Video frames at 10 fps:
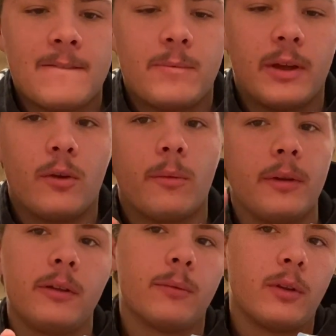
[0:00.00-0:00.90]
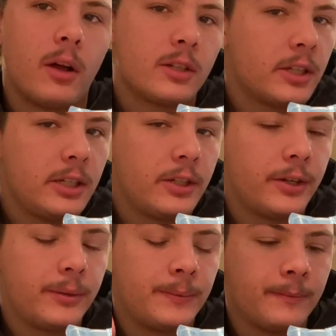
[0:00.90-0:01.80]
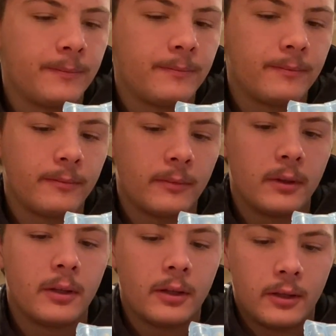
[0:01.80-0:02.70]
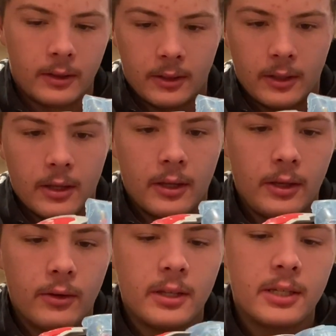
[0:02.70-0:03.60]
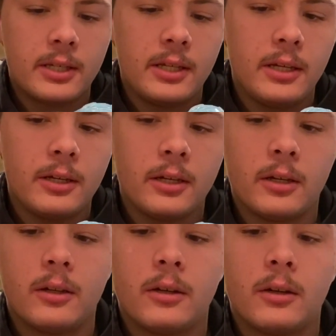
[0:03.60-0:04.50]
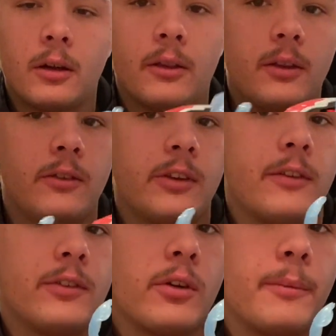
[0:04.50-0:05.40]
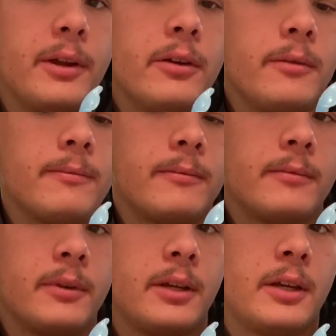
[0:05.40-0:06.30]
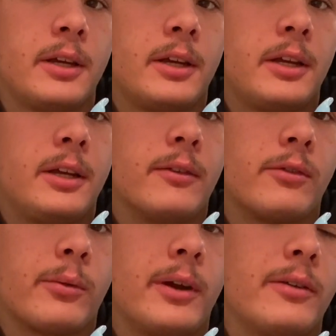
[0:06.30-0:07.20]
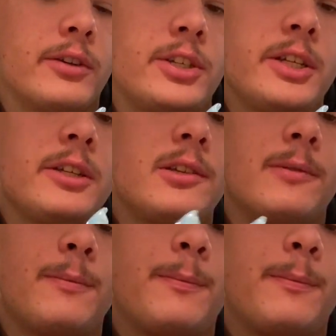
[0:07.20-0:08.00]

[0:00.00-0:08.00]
Yeah, normally it would launch these two. Then you can see on the inside of his arm here, gives 300 Gs.